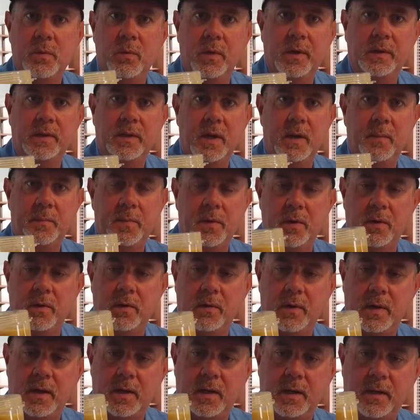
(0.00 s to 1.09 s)
you want to dump
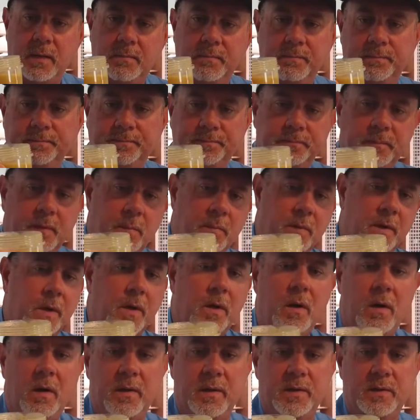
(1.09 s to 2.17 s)
your I'm going to
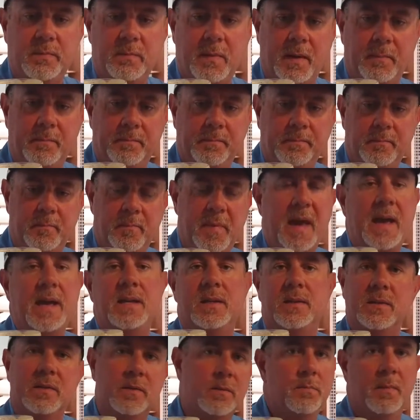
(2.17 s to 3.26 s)
call this my
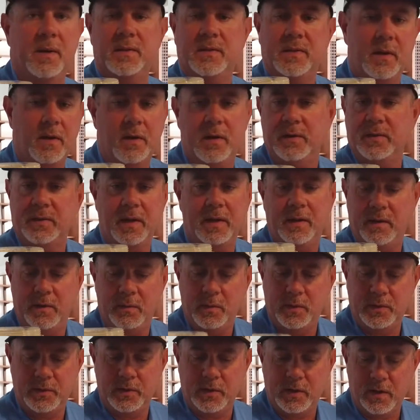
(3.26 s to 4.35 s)
base, my sauce. I don't know
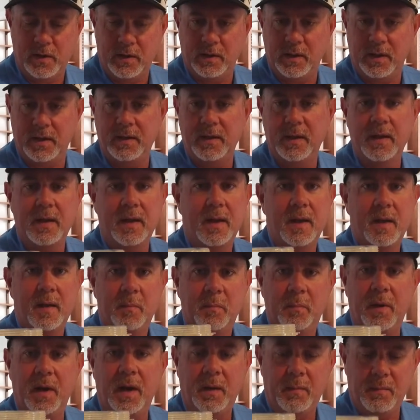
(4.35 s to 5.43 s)
what you call that.
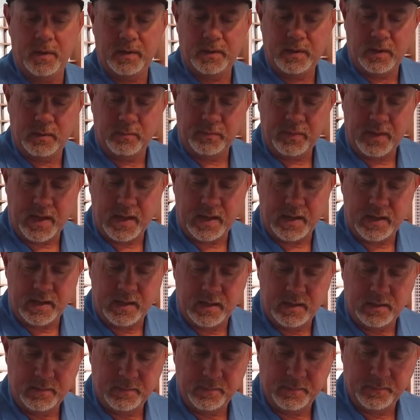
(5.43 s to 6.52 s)
But I'm going to dump that
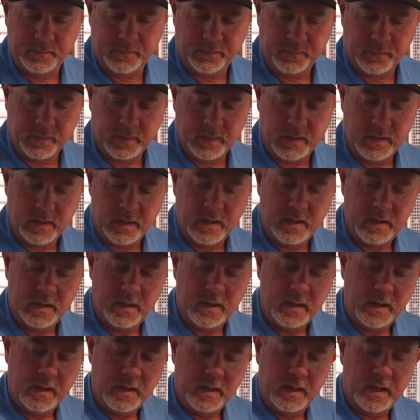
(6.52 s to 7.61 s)
in.
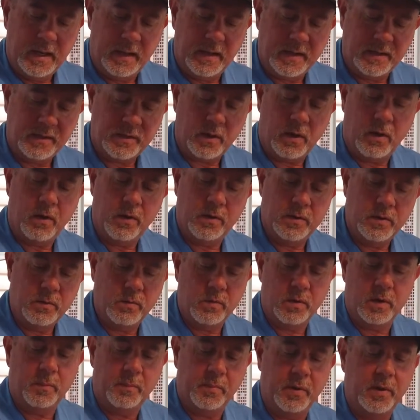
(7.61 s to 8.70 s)
And that's all you
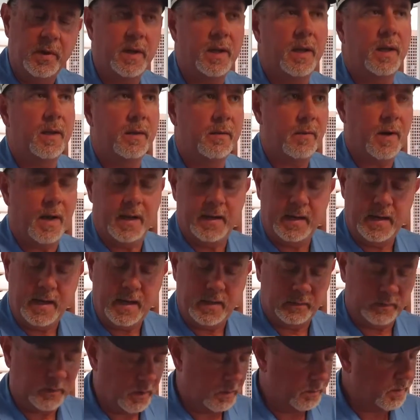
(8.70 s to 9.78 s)
want to put in right
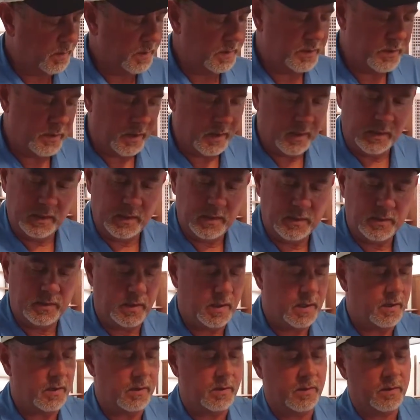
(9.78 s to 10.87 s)
now. Don't put your onions
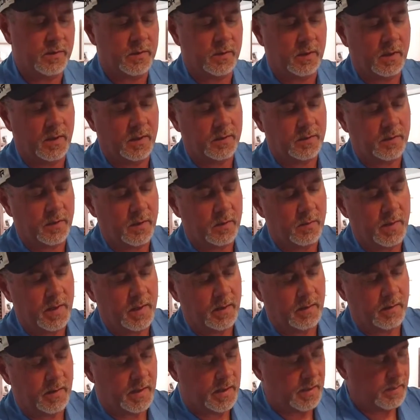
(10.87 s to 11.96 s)
in or your cilantro in or